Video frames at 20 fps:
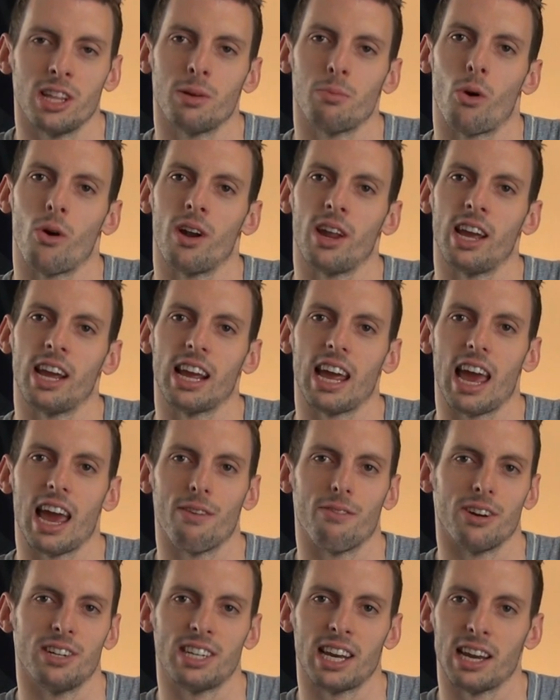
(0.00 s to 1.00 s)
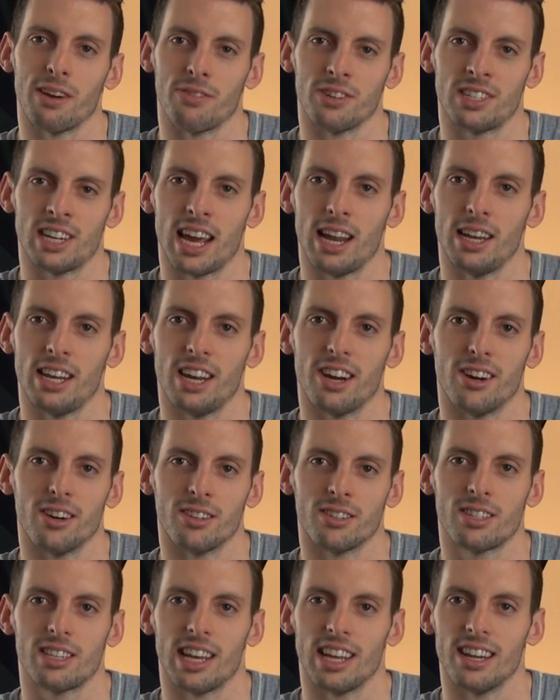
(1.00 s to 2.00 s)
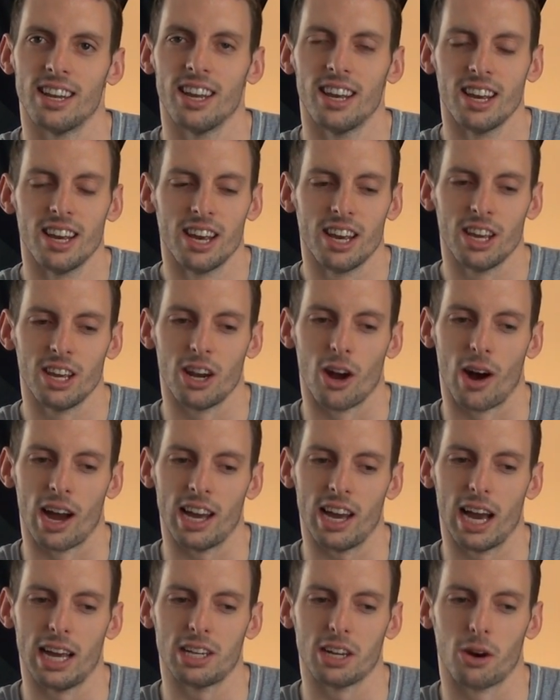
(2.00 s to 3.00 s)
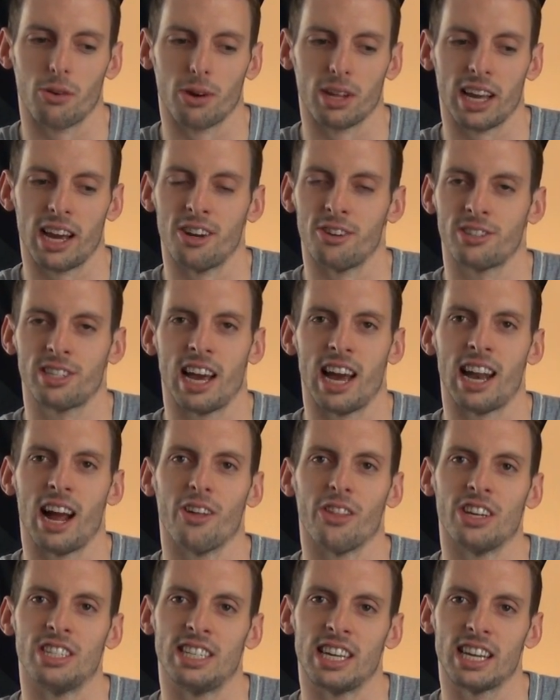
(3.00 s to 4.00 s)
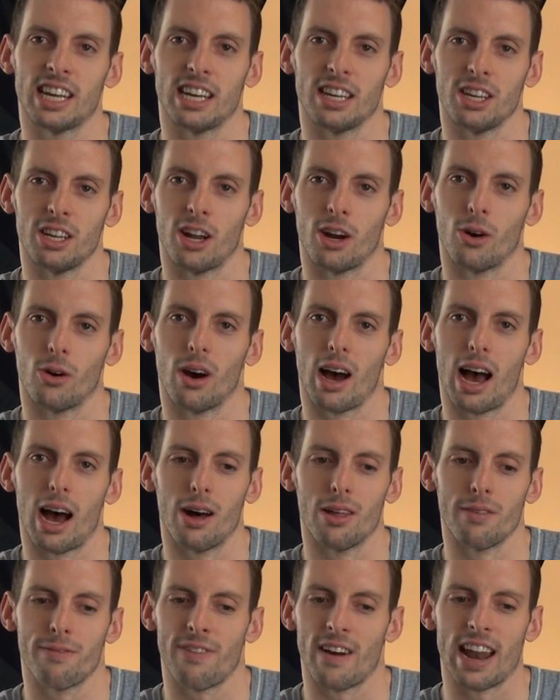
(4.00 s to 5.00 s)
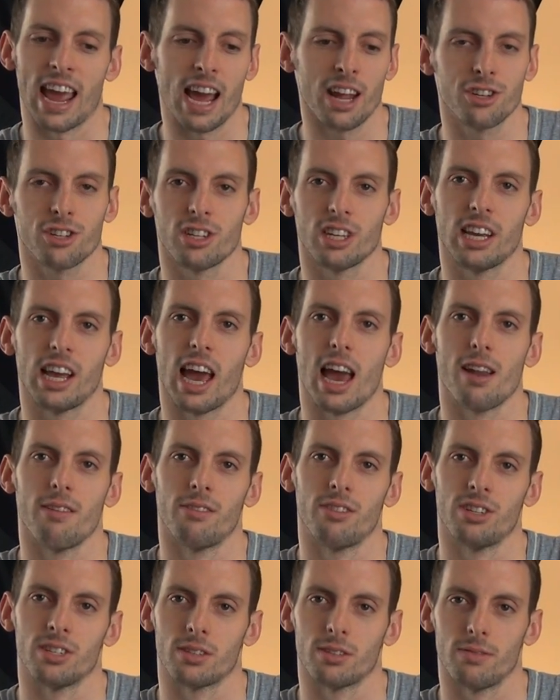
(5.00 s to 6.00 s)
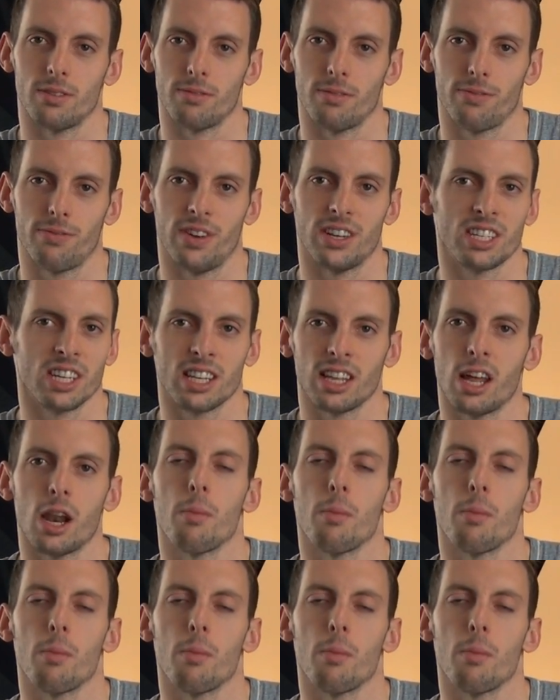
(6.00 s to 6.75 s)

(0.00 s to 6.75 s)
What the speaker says: the morning every day for 10 years. And, you know, I don't really understand how they did it, you know, financially and just physically and